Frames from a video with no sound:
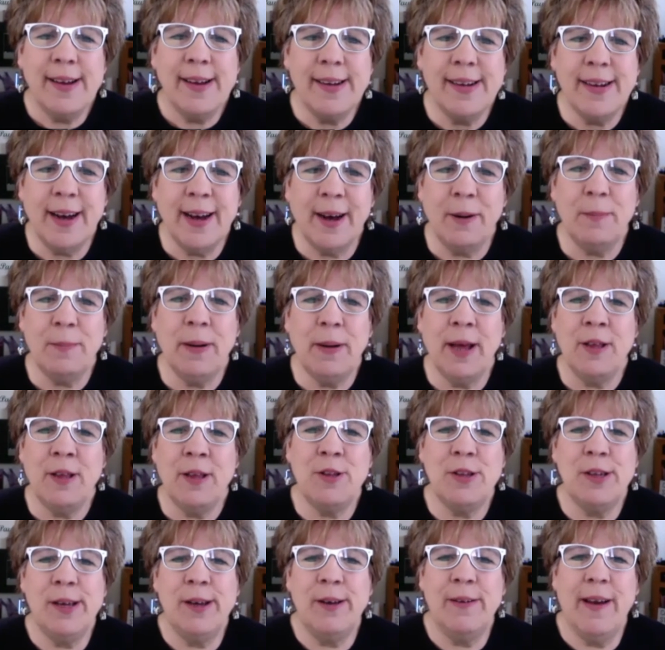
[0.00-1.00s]
God
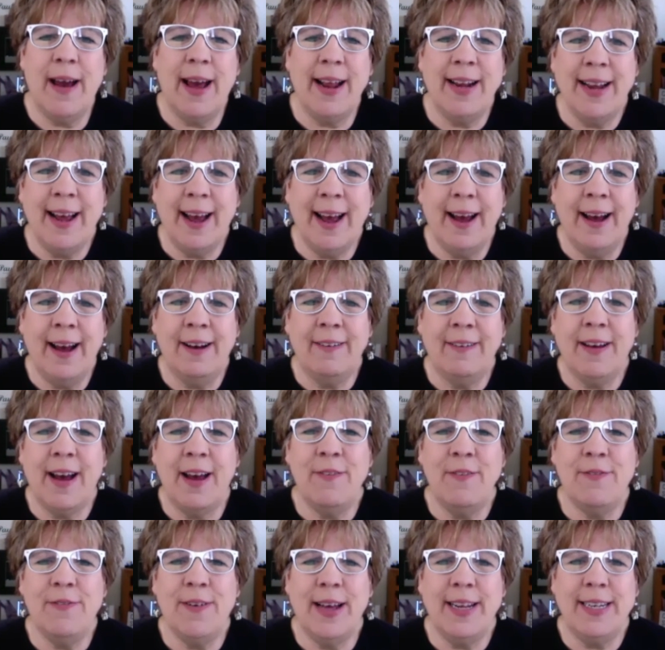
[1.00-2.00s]
bless you and have
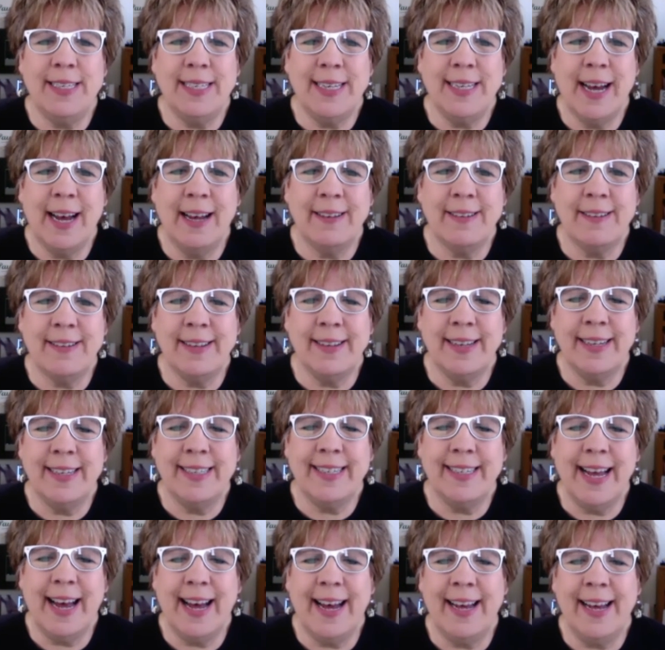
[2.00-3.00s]
a fantastic
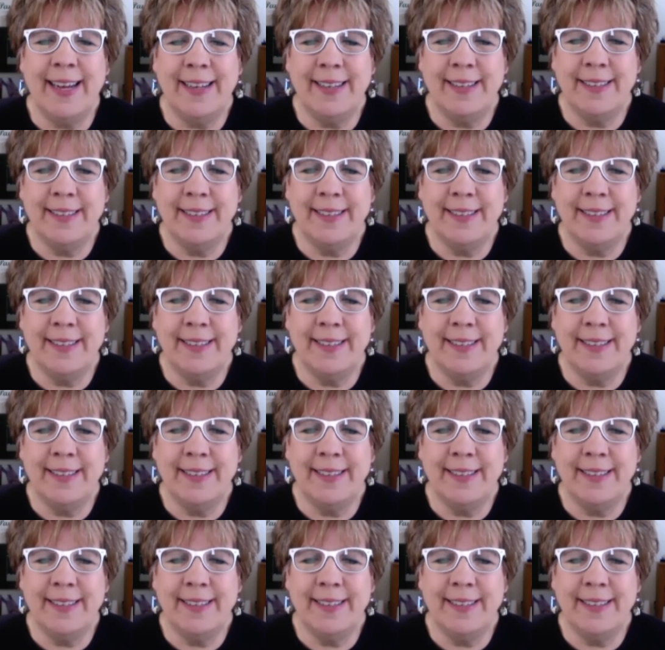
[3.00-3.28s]
day.